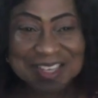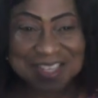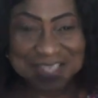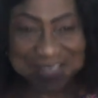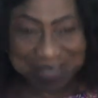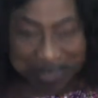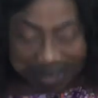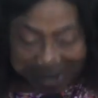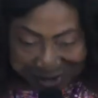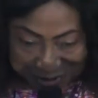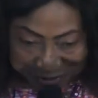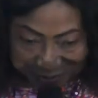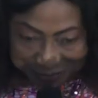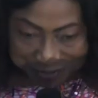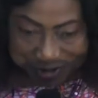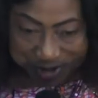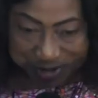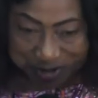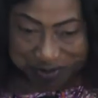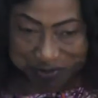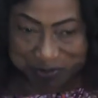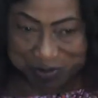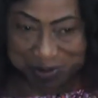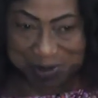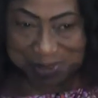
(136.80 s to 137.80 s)
Thank you
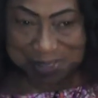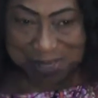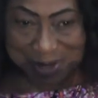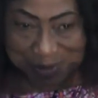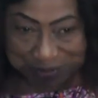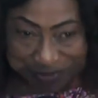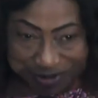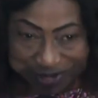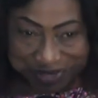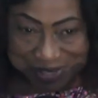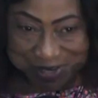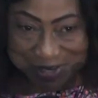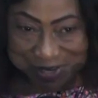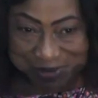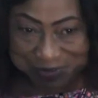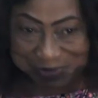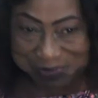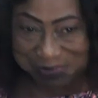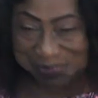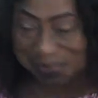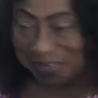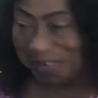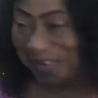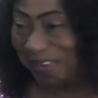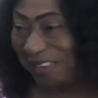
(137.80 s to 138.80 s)
very much. I'm very
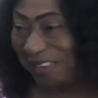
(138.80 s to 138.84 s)
grateful.